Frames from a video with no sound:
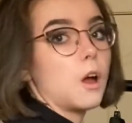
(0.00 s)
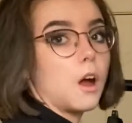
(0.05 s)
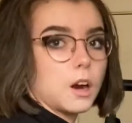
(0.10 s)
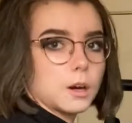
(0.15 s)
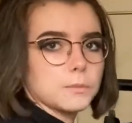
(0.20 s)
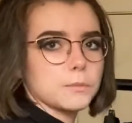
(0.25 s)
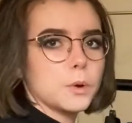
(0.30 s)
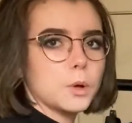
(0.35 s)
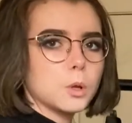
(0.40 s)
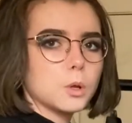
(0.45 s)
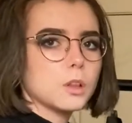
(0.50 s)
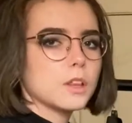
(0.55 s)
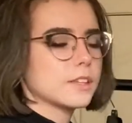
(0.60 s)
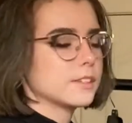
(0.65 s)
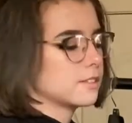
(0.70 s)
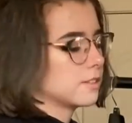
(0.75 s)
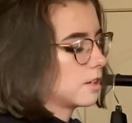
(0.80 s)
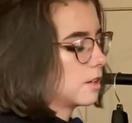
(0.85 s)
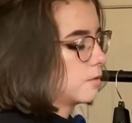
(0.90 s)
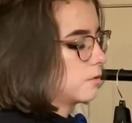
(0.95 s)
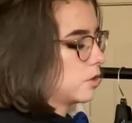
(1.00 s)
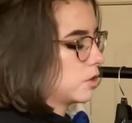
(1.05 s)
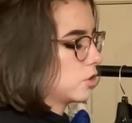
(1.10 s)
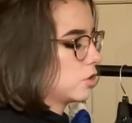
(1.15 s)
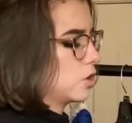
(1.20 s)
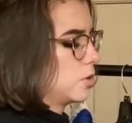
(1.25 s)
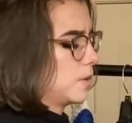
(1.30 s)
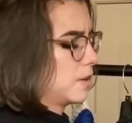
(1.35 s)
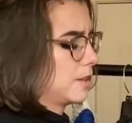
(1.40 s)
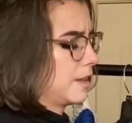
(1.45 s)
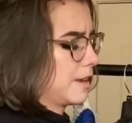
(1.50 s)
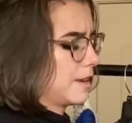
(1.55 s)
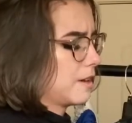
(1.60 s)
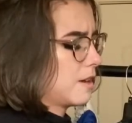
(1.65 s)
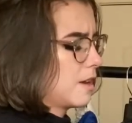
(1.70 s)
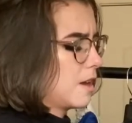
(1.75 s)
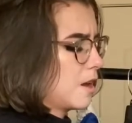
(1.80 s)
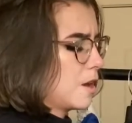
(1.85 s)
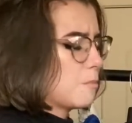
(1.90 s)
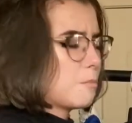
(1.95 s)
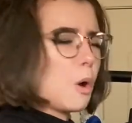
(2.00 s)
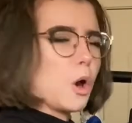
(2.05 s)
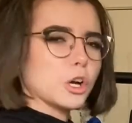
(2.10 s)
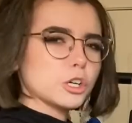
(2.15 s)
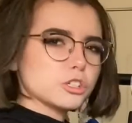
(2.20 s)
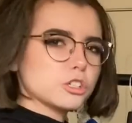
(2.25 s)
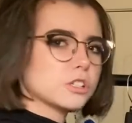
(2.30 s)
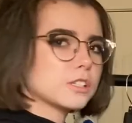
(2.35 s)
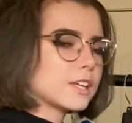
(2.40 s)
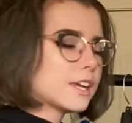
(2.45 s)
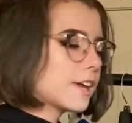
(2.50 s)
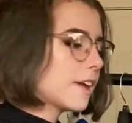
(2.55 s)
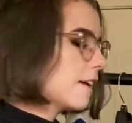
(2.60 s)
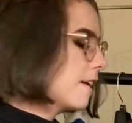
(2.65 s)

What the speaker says: armhole instead of just doing like partially.